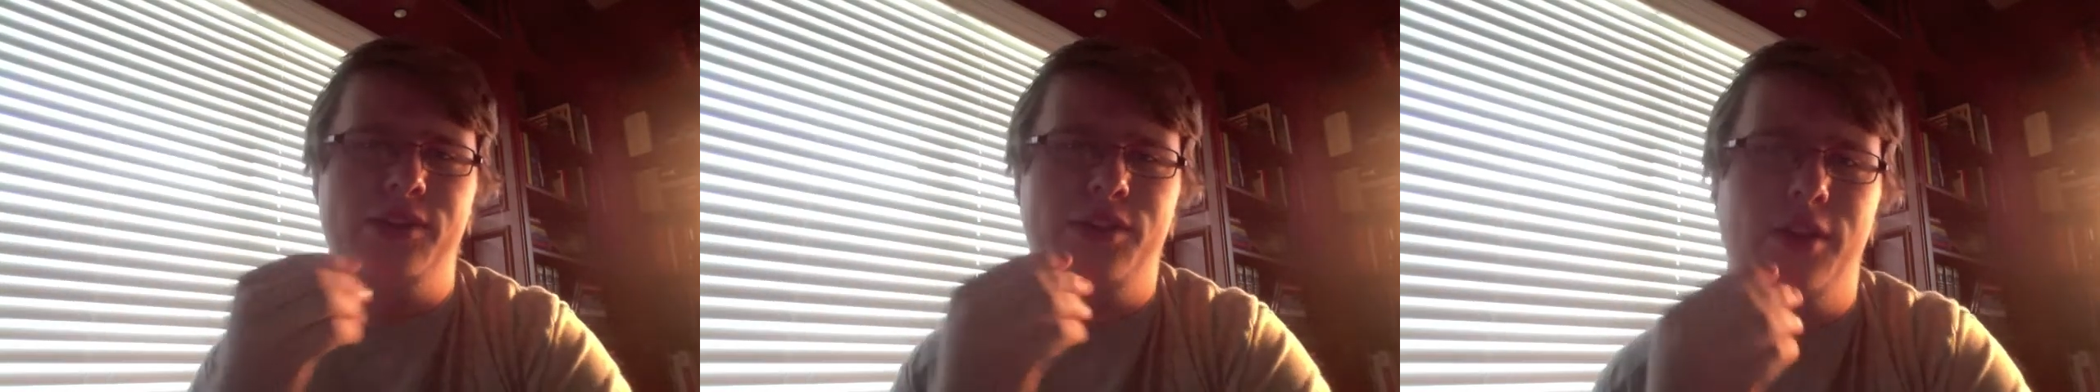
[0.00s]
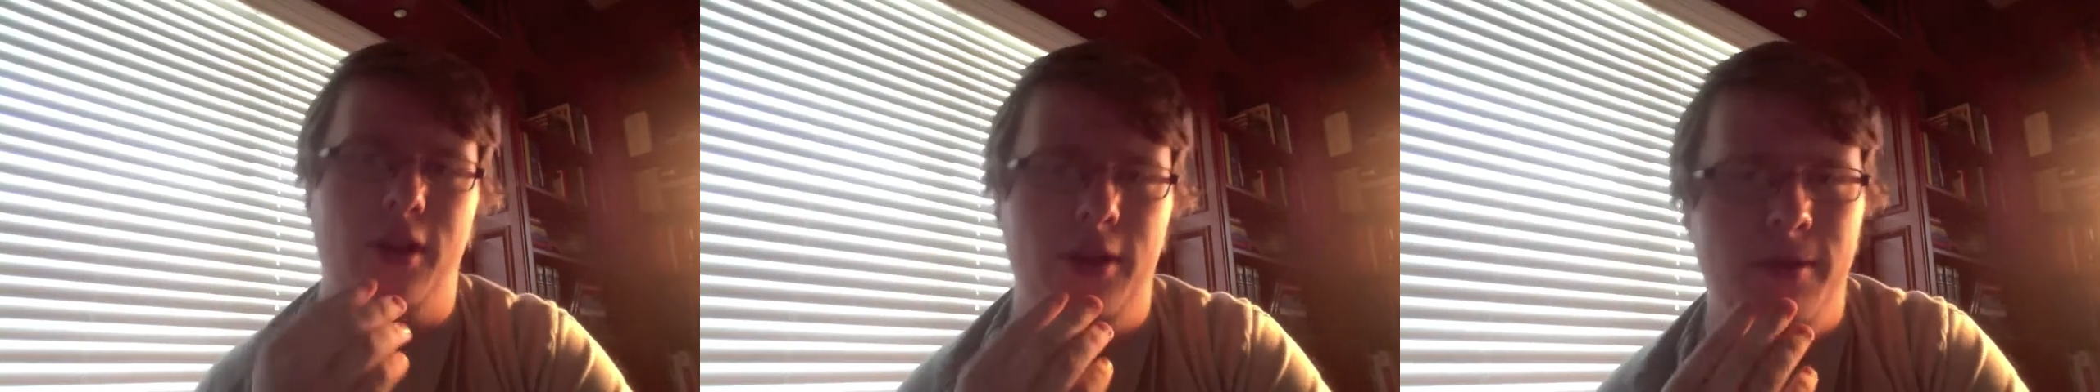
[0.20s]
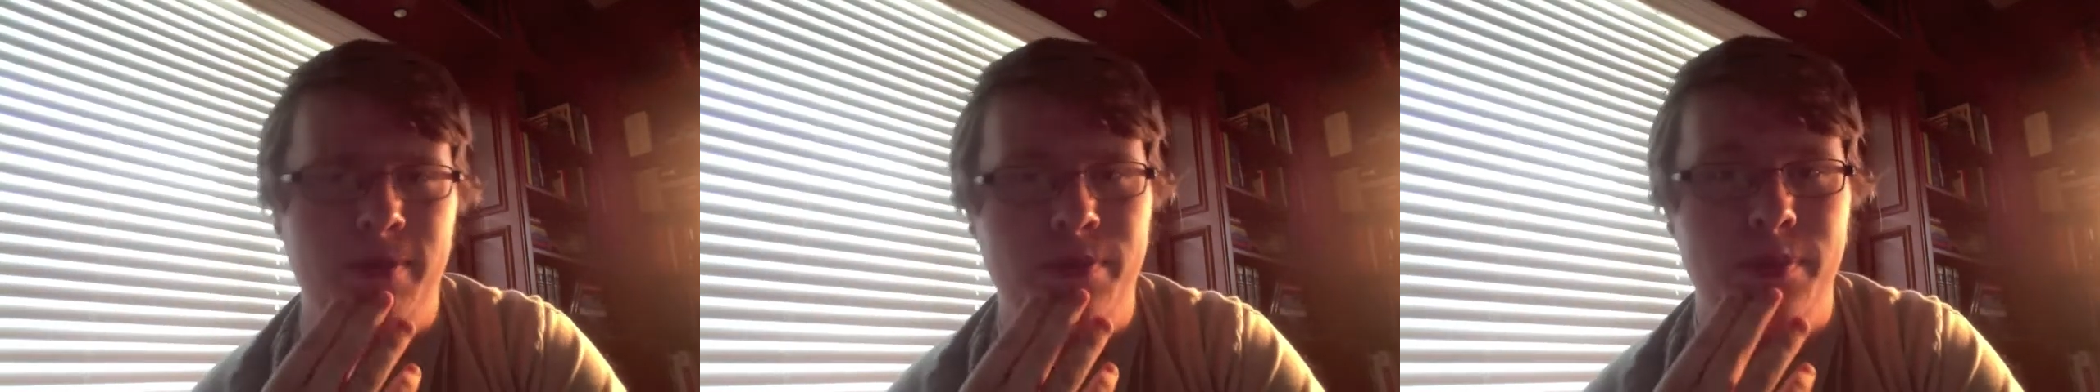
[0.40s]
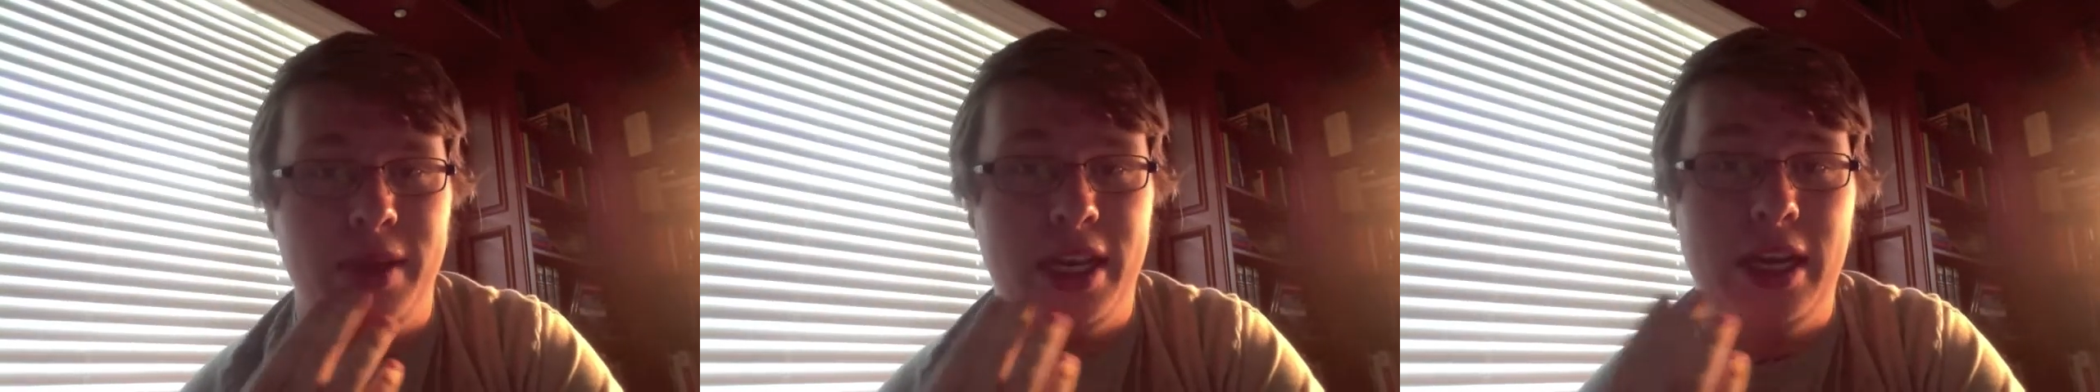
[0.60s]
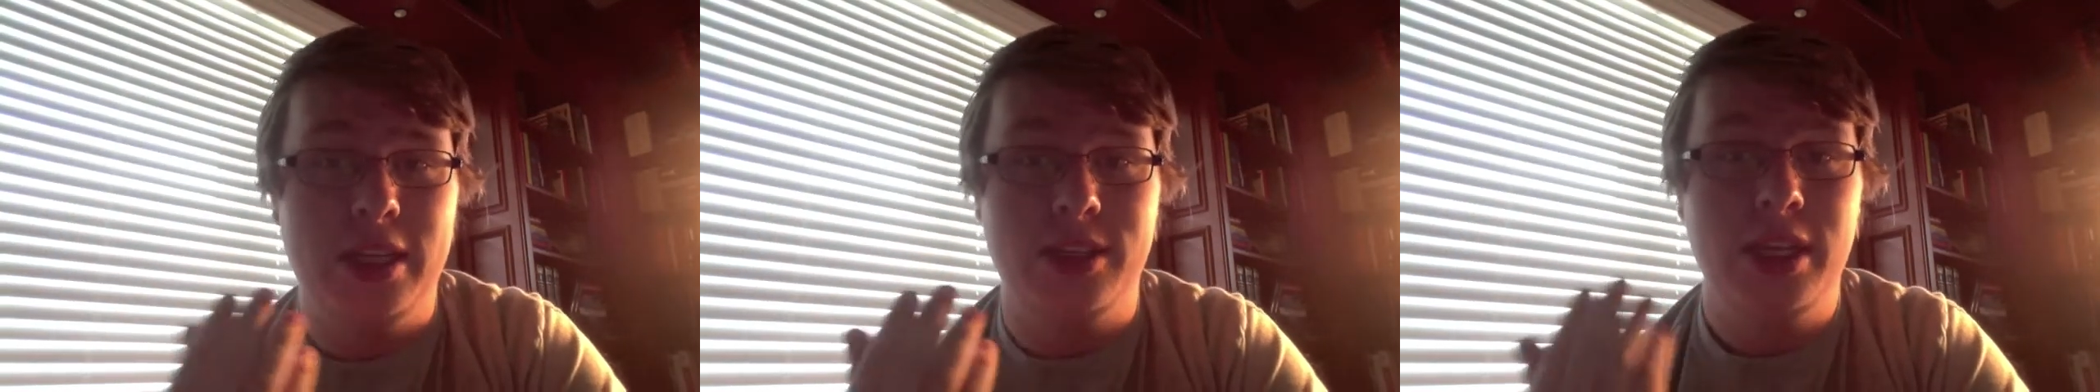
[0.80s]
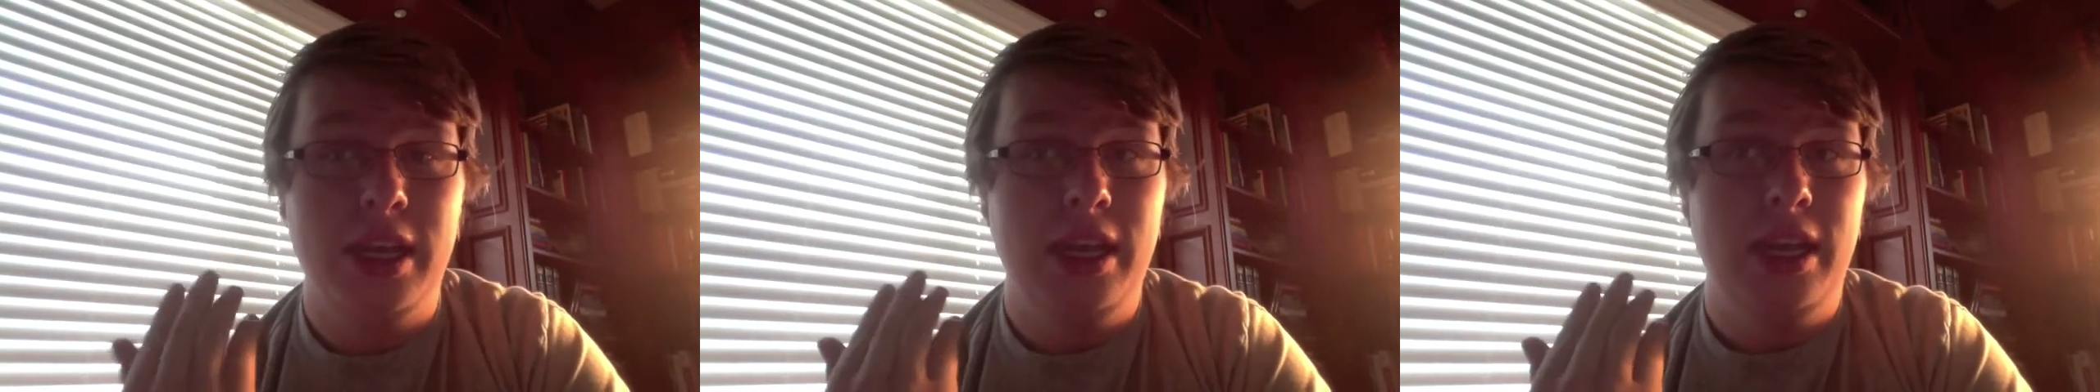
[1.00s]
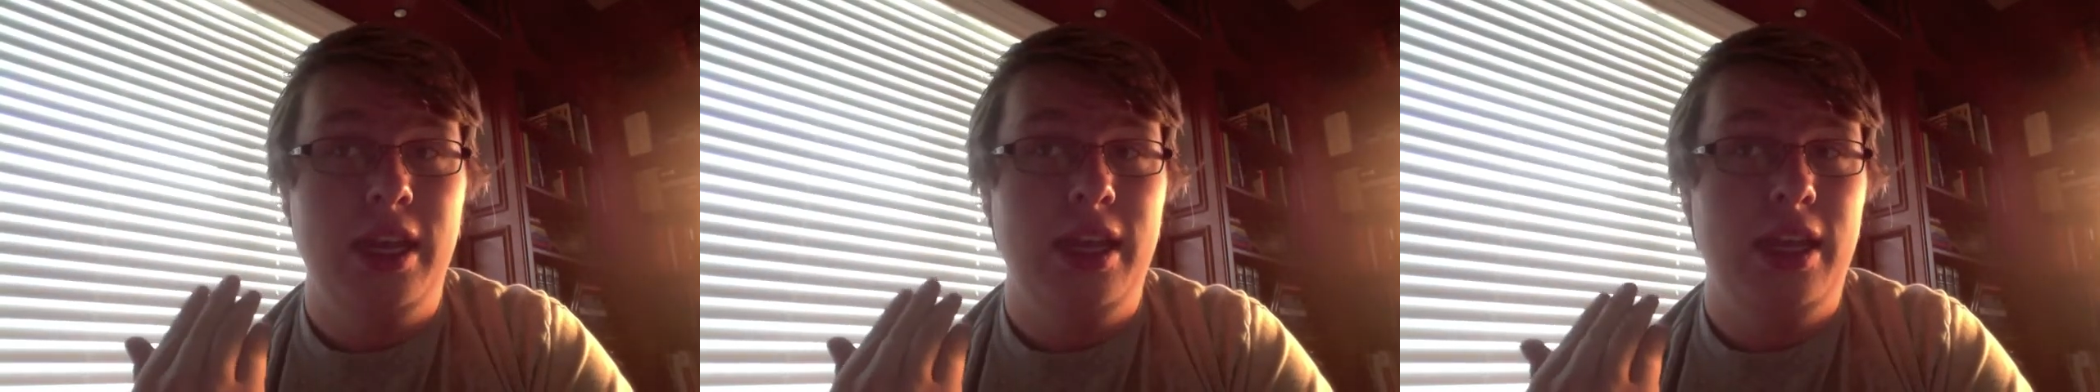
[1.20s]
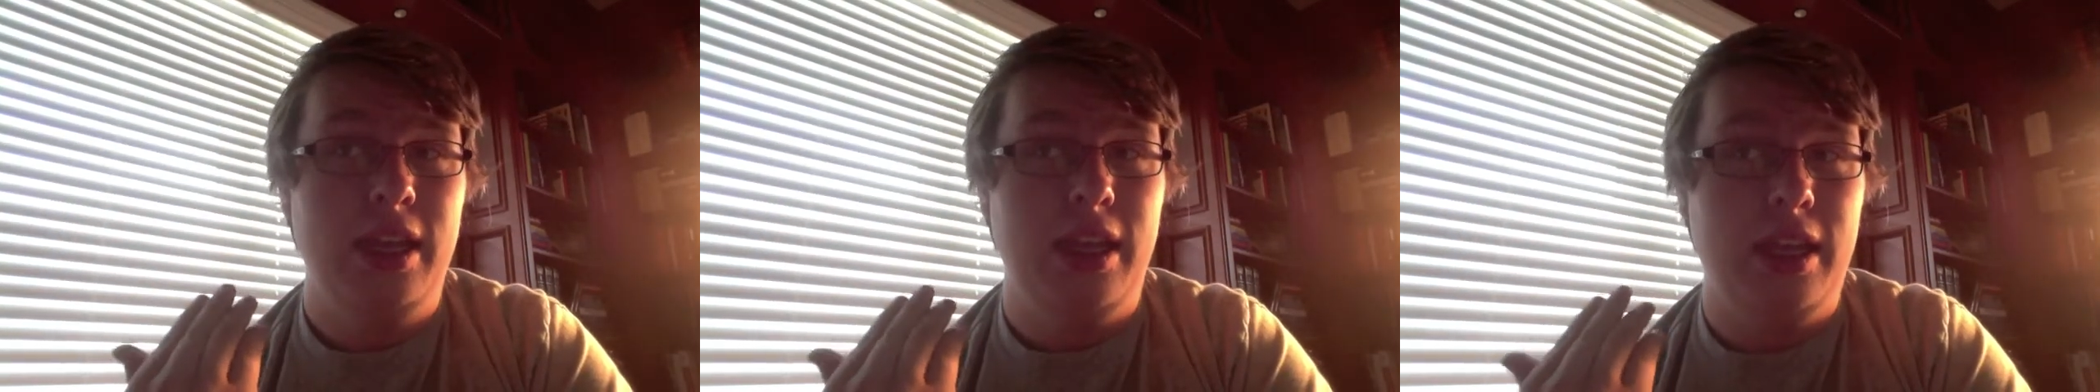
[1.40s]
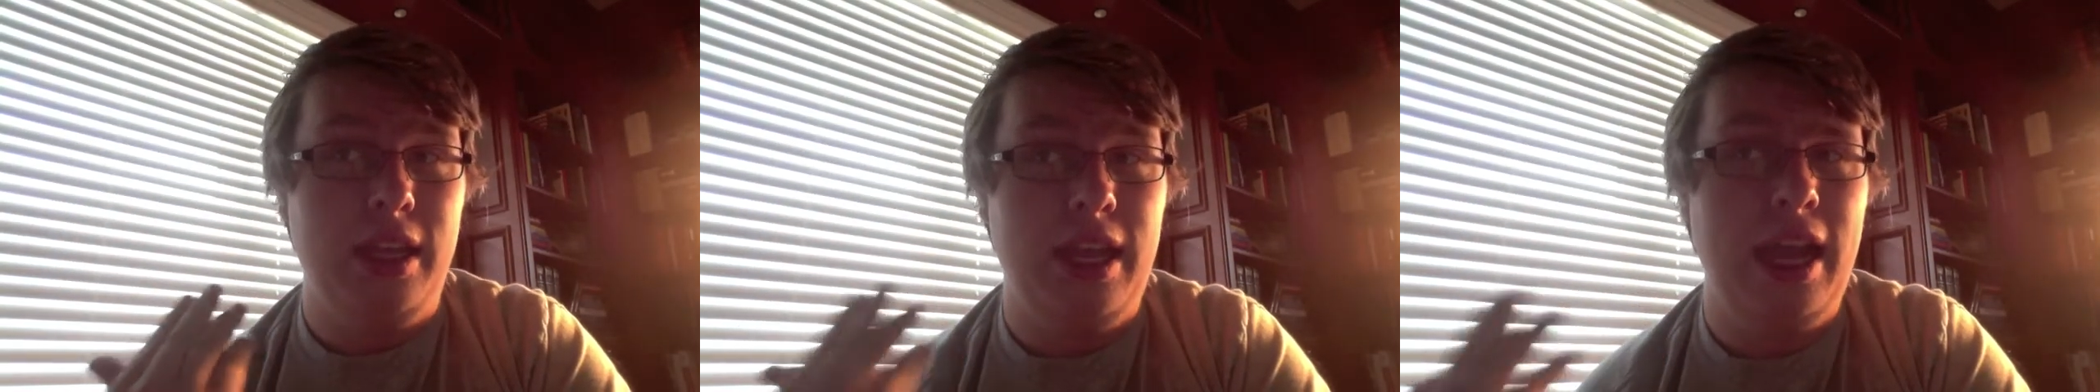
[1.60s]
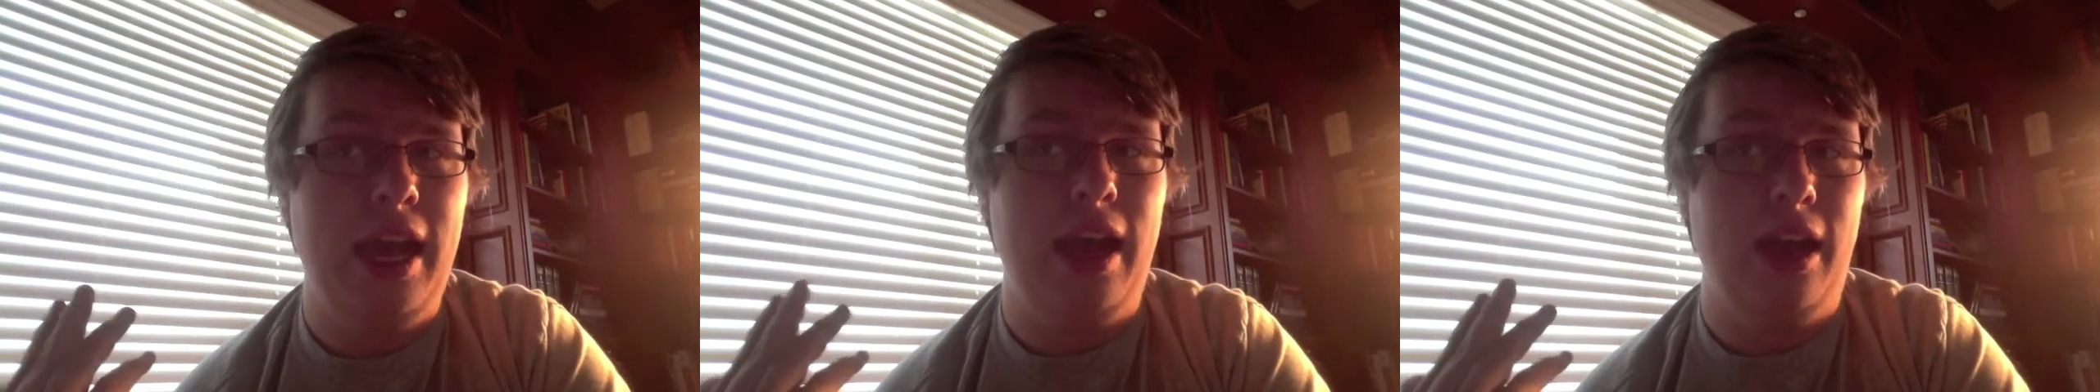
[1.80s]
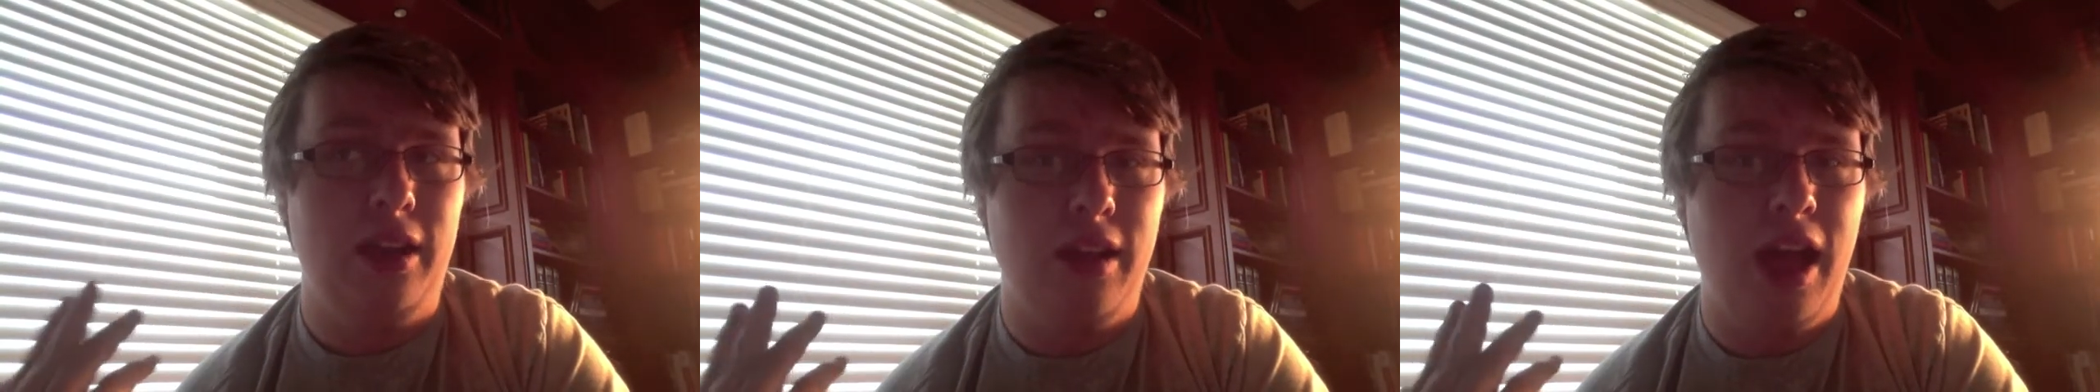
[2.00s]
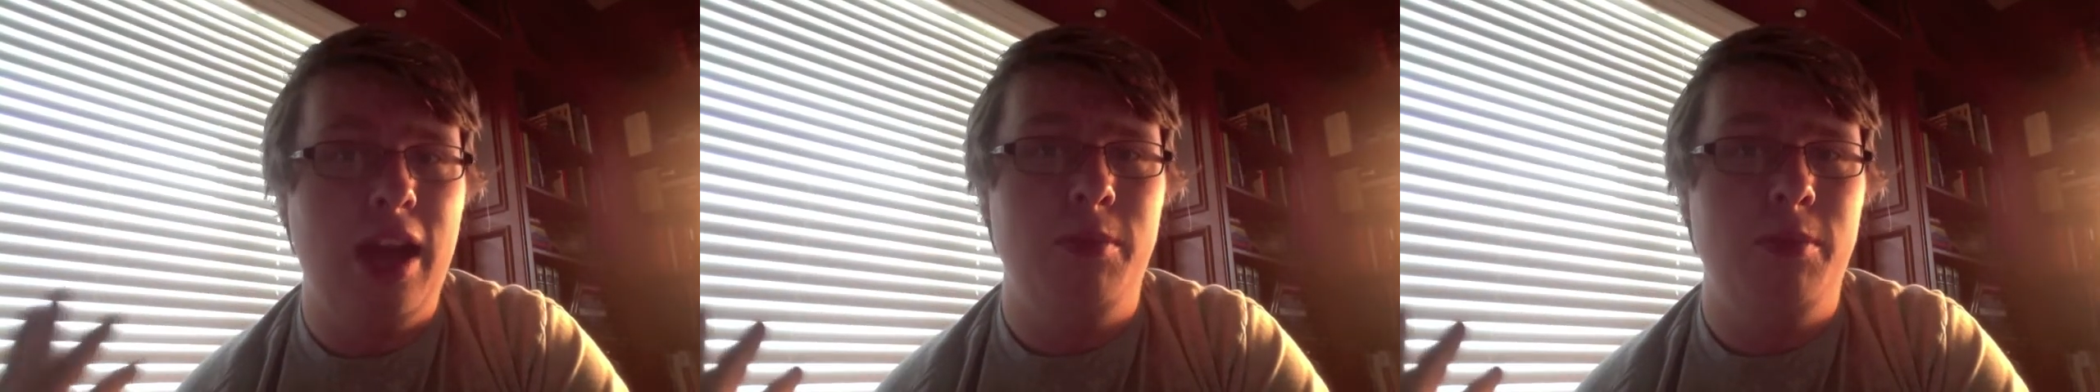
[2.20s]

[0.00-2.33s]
So because yeah, a lot of